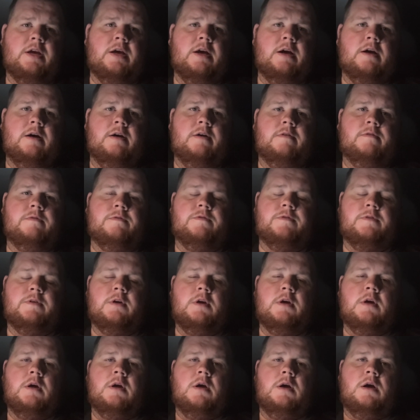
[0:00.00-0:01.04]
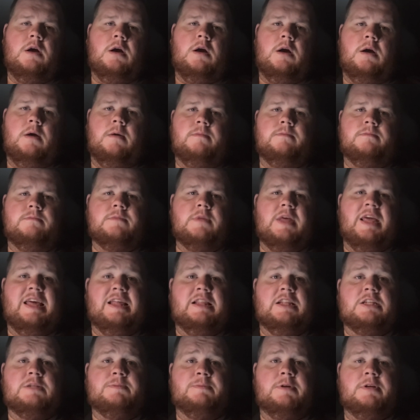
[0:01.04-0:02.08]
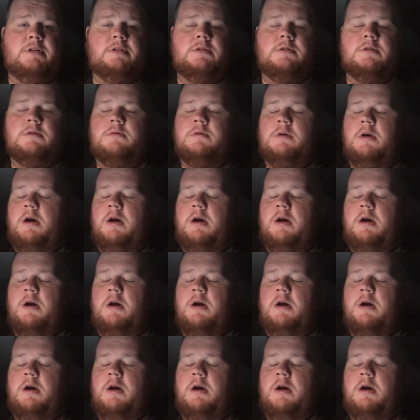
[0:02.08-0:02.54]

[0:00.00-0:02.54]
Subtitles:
of English blends.